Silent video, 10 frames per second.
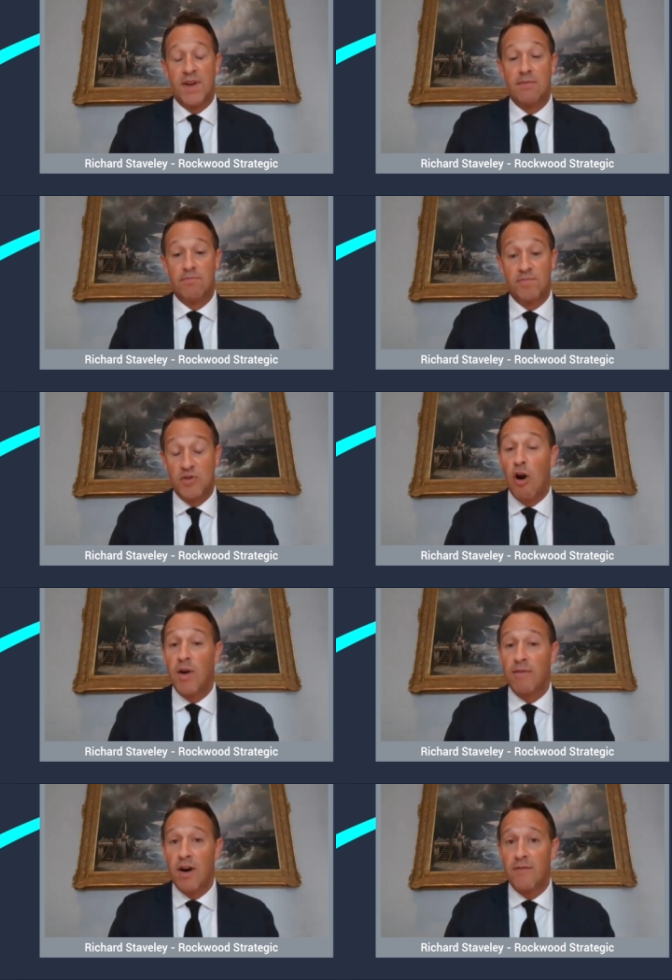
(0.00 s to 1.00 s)
been
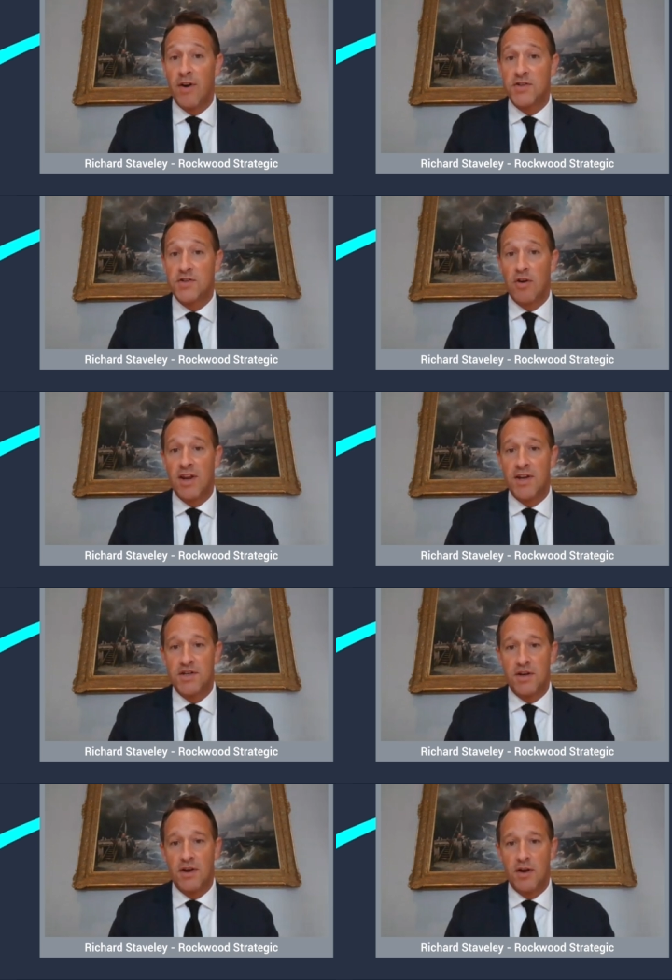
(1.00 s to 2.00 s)
growing very strongly, as
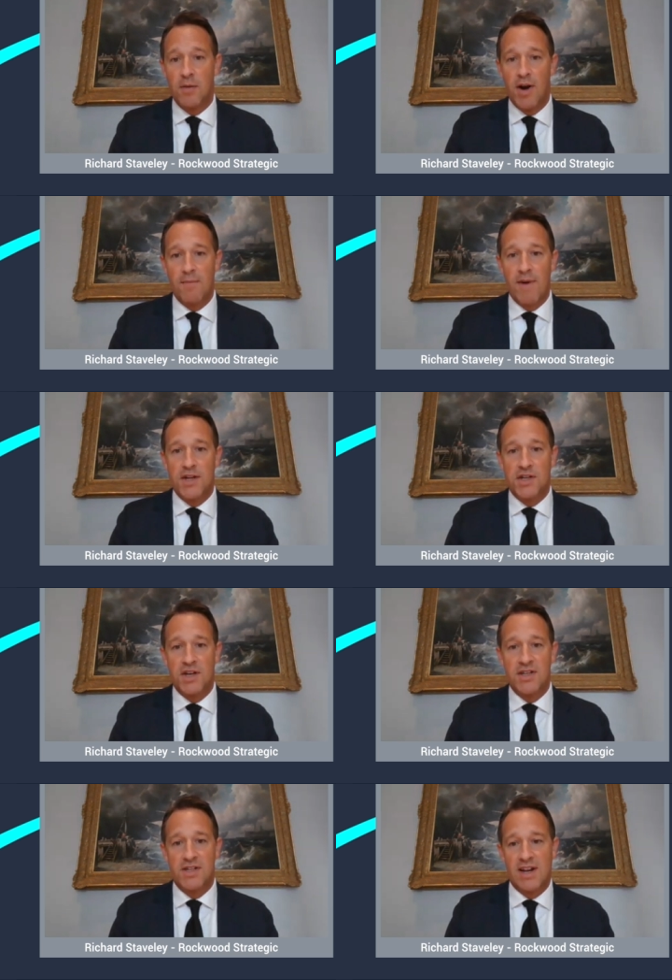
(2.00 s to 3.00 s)
you might imagine,
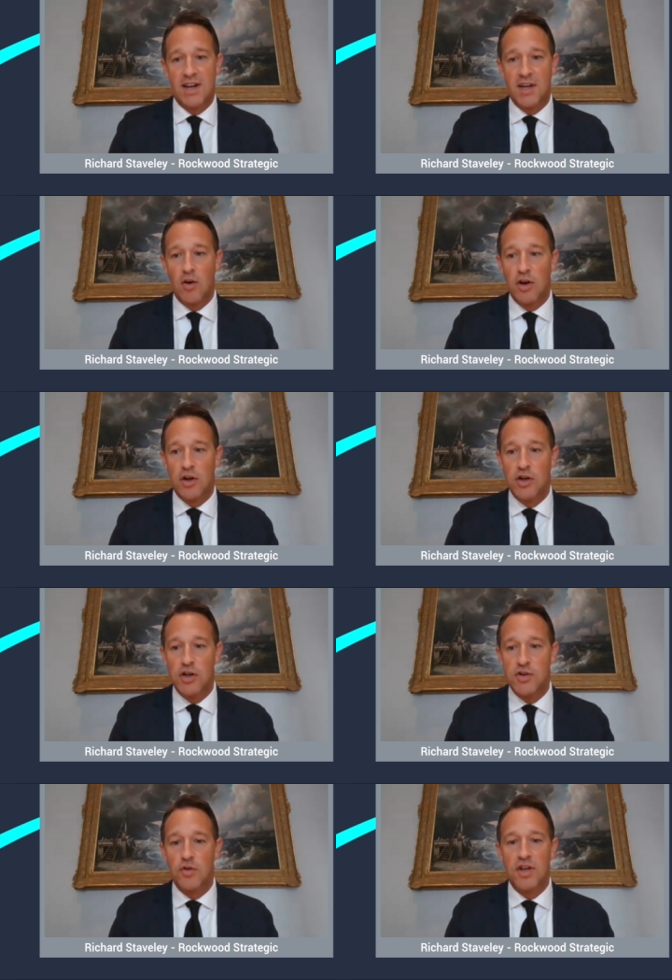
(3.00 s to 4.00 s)
and it's clearly got
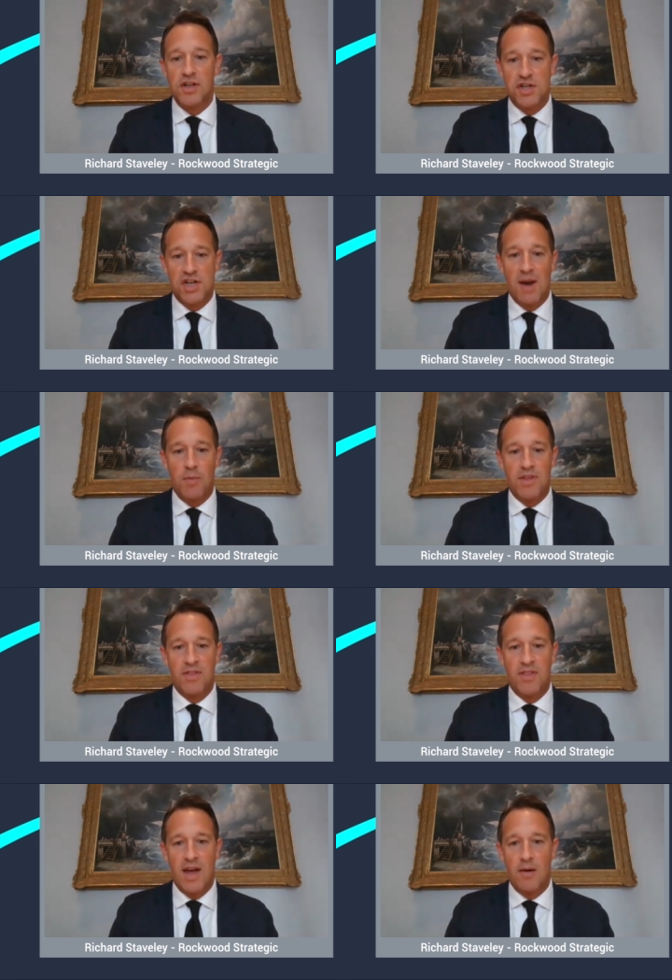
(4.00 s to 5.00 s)
good audience share
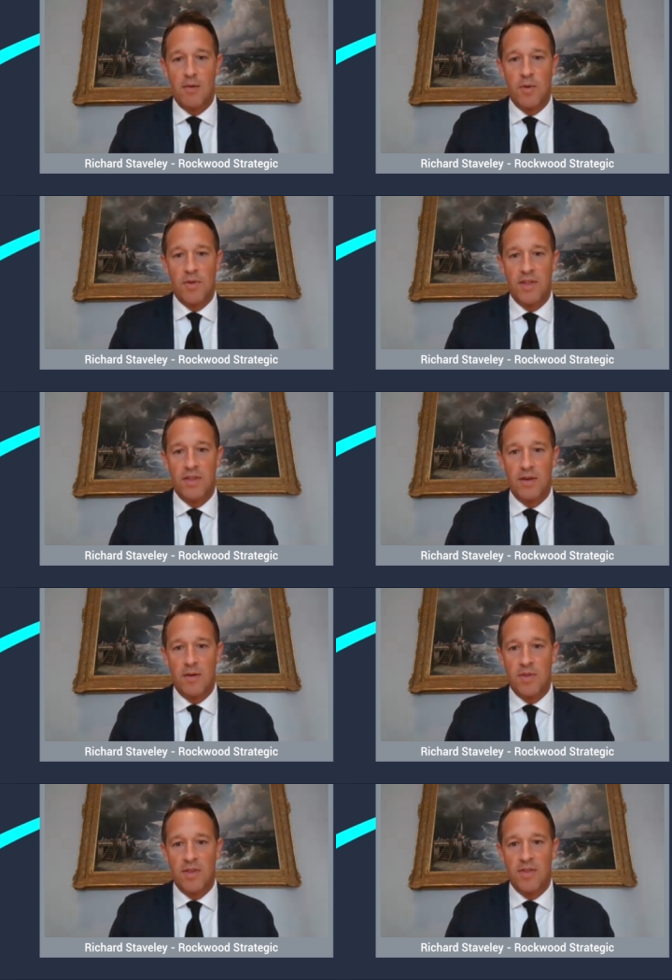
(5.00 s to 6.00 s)
within
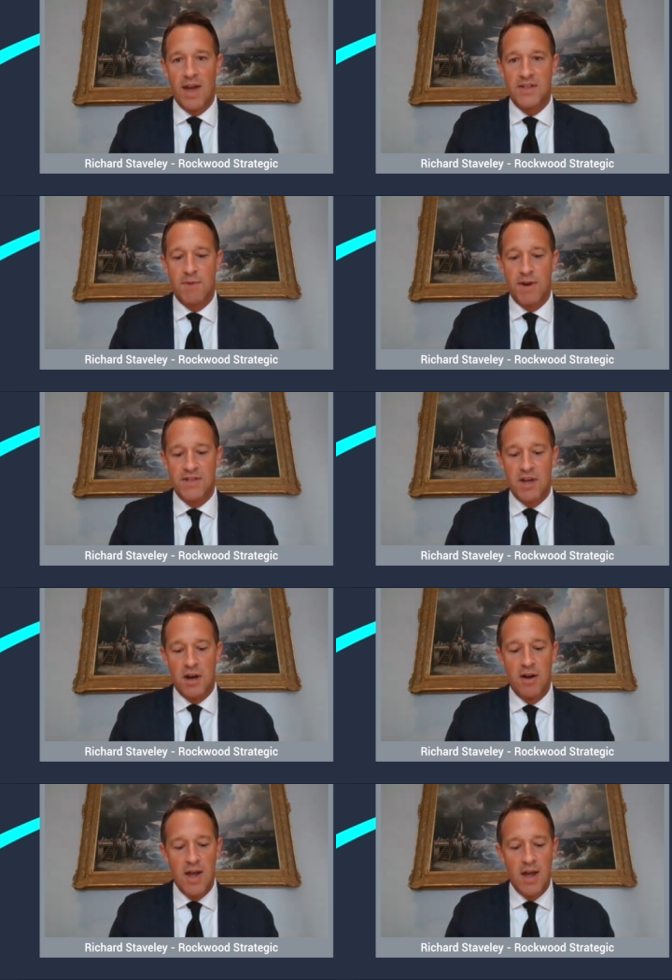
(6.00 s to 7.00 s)
that space.
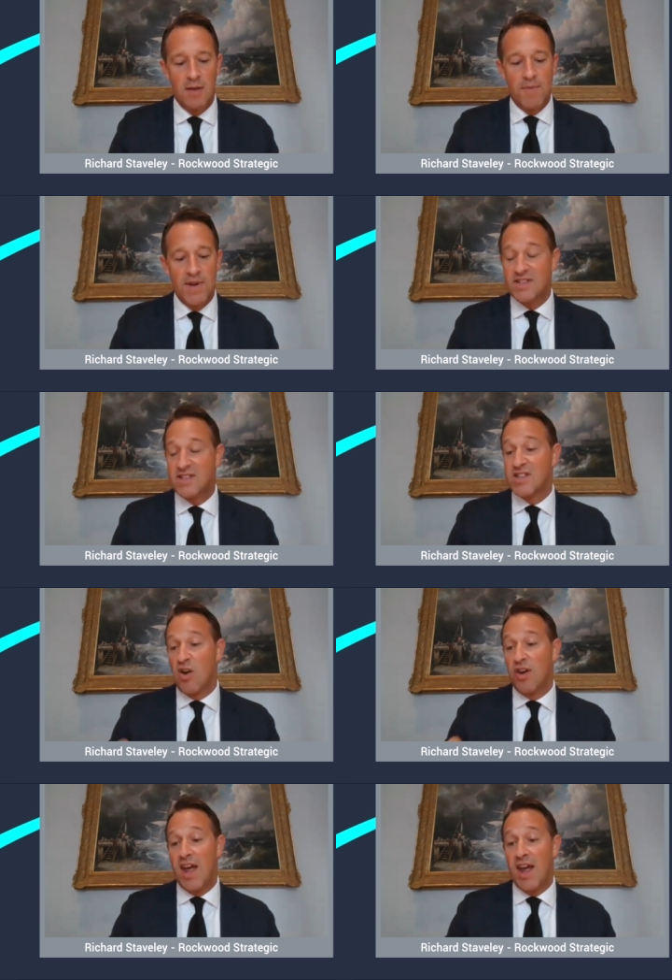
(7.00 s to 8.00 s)
So business has
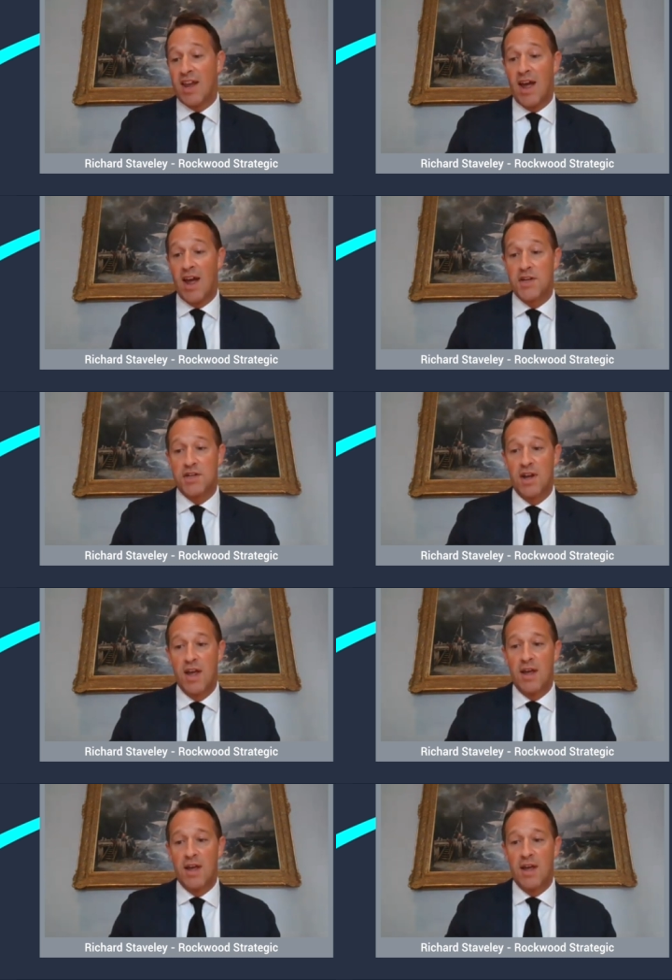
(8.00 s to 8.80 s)
got net cash.